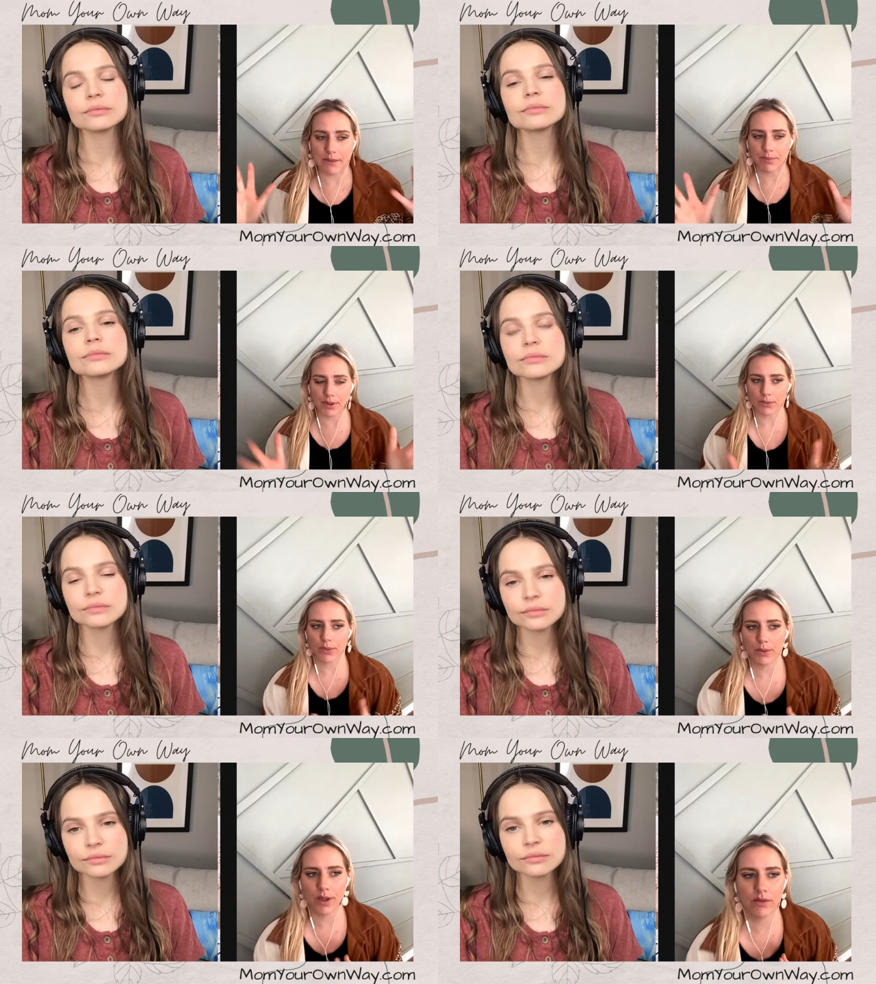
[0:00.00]
Speaker 1: But
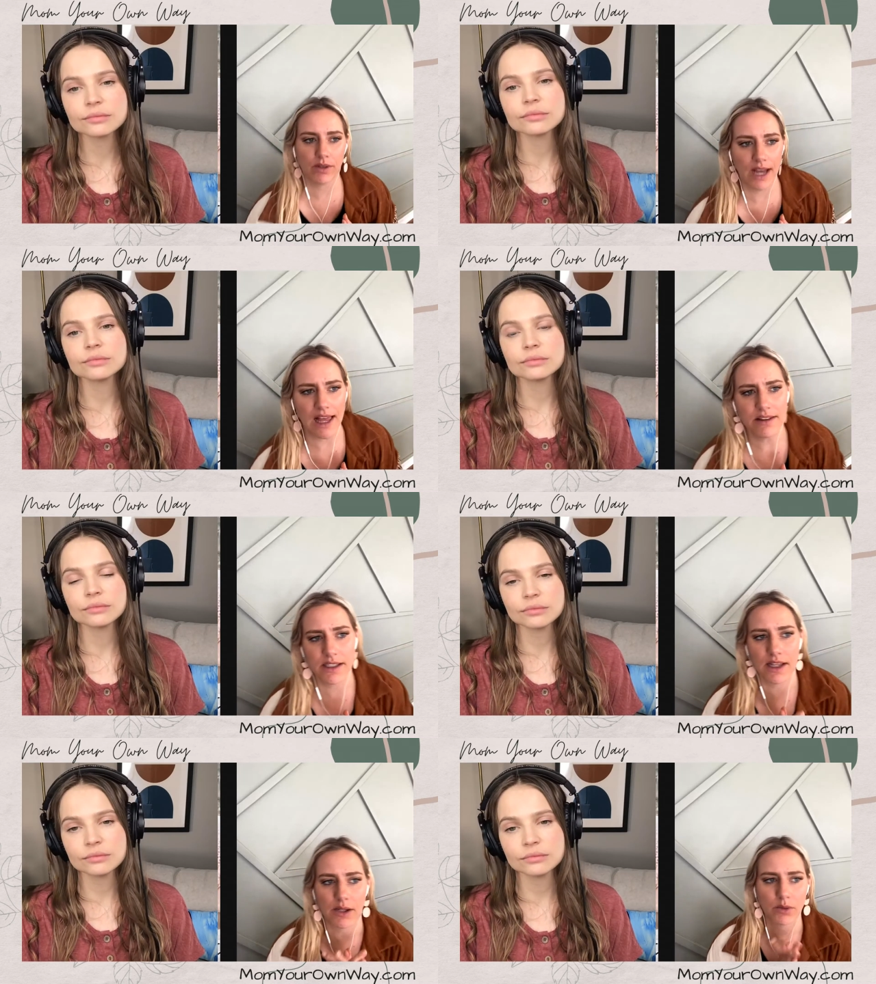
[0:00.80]
in reality,
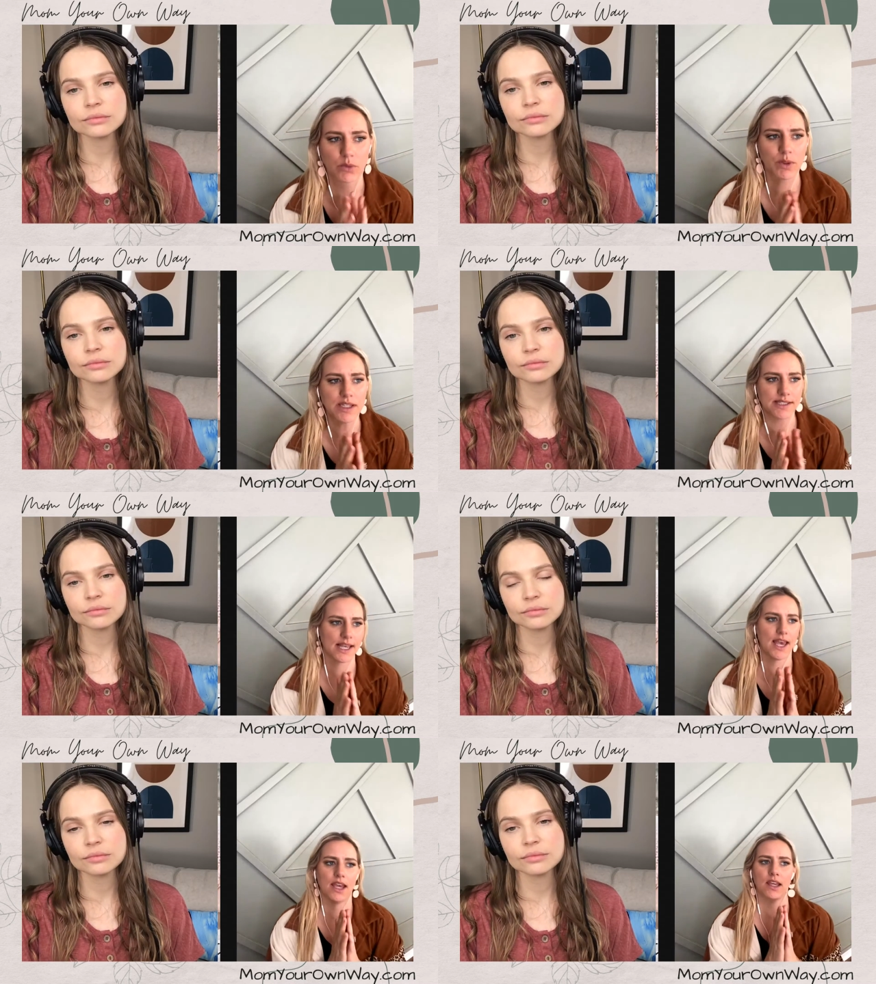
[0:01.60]
like when we
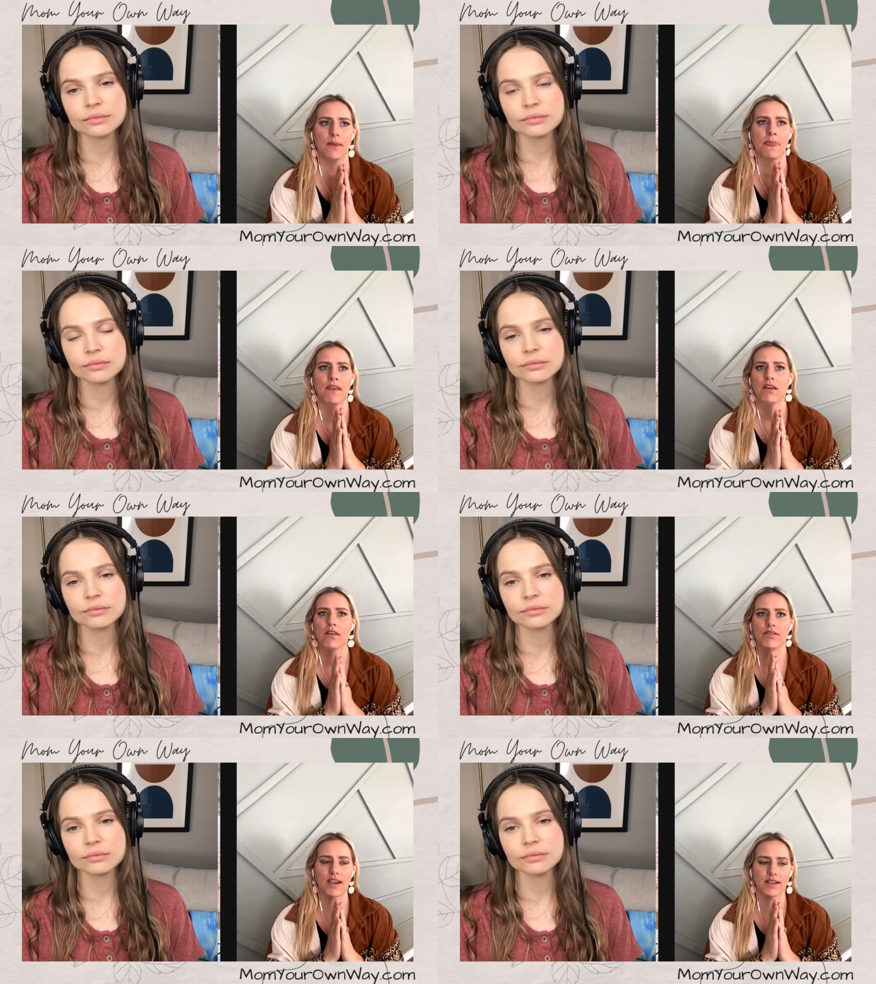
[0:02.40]
say
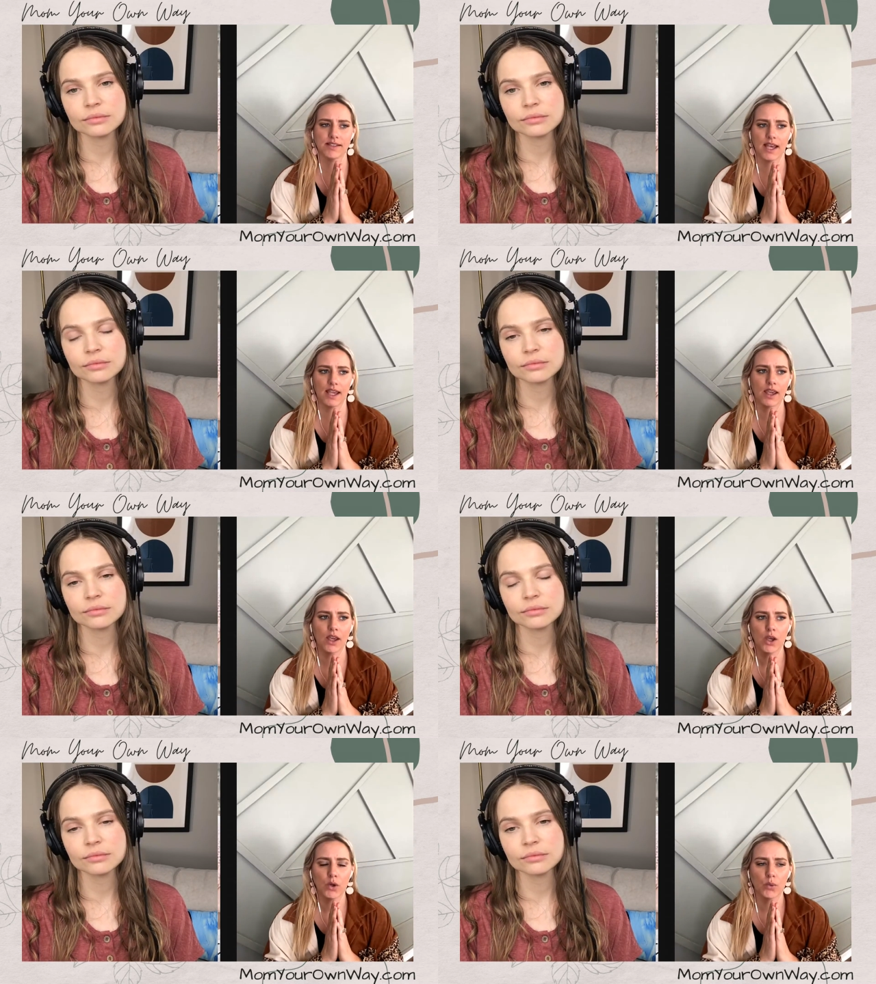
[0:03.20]
things like,
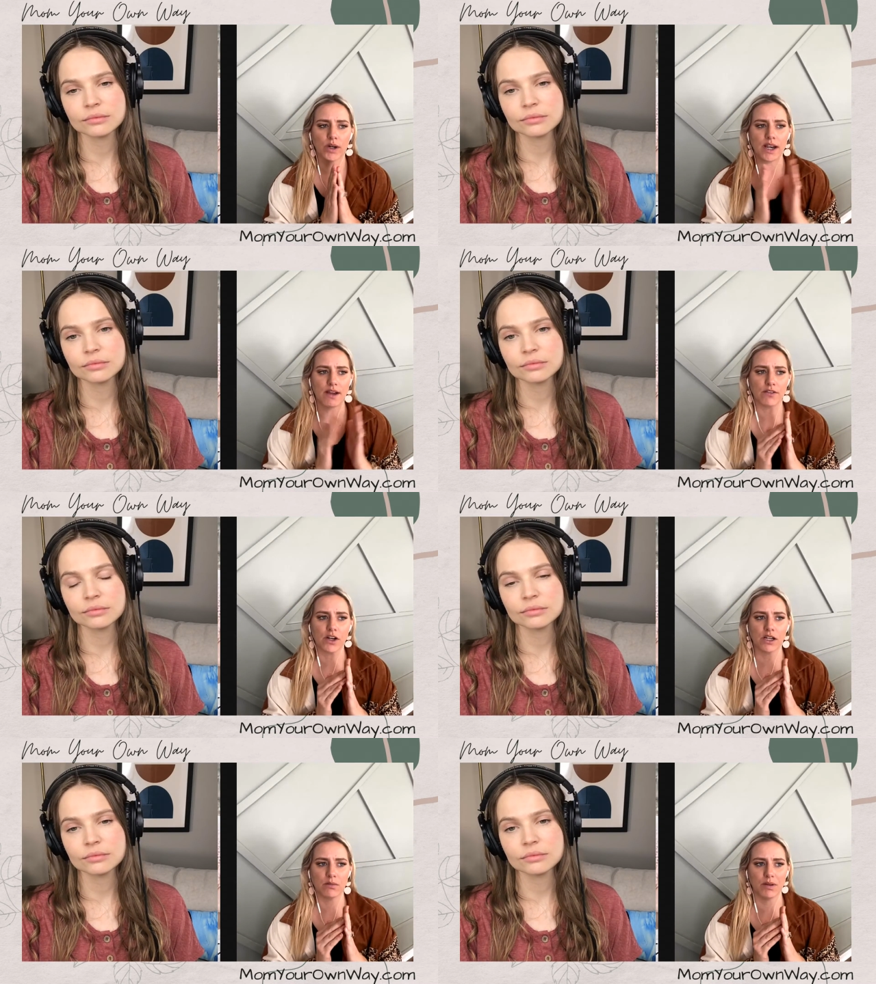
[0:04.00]
we're never
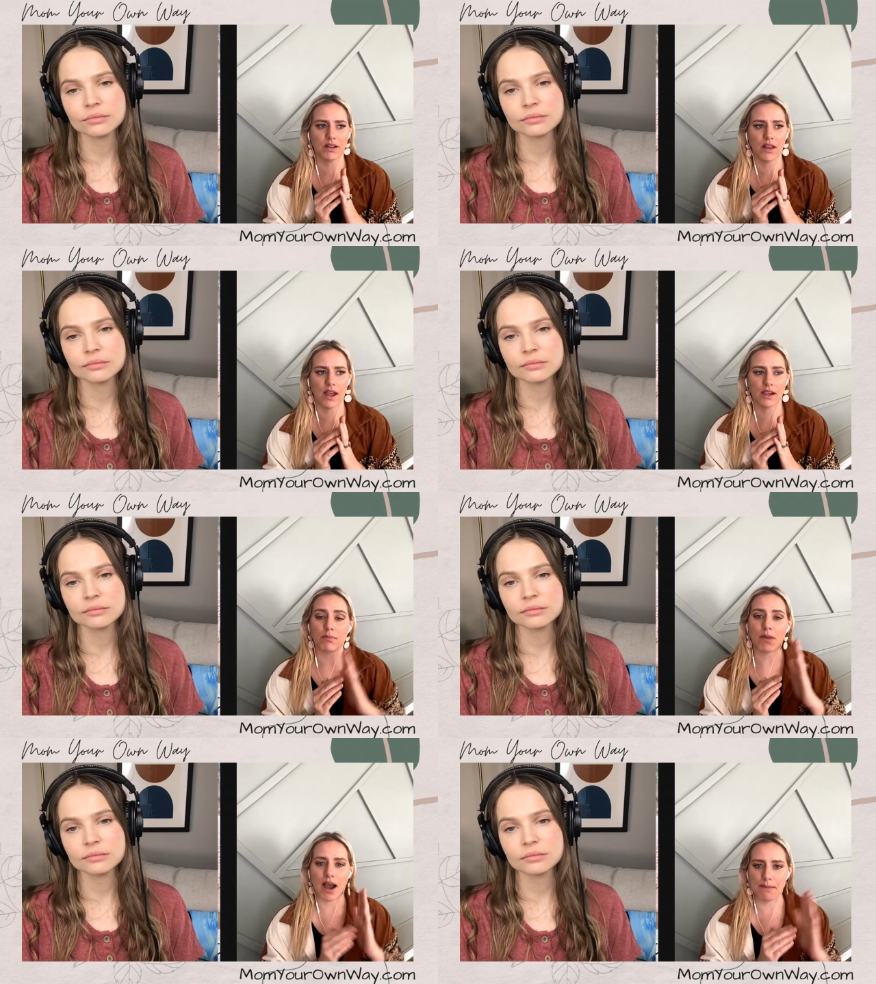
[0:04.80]
going to be like
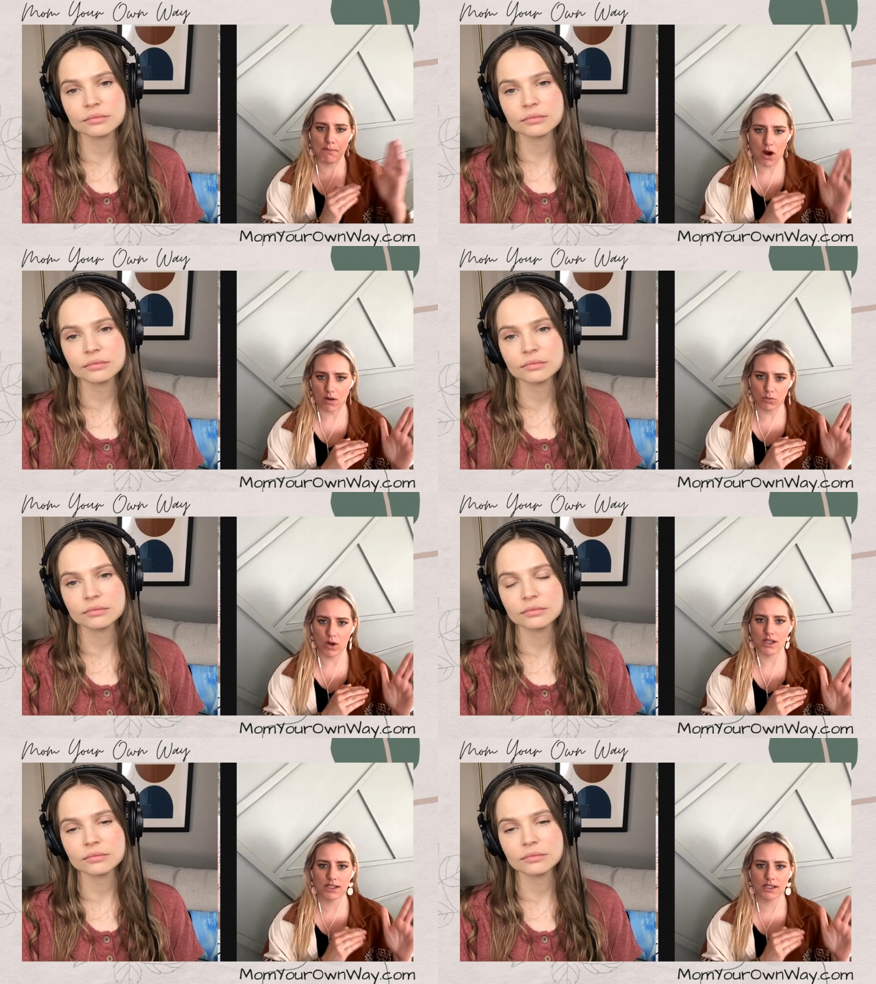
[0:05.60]
my mom was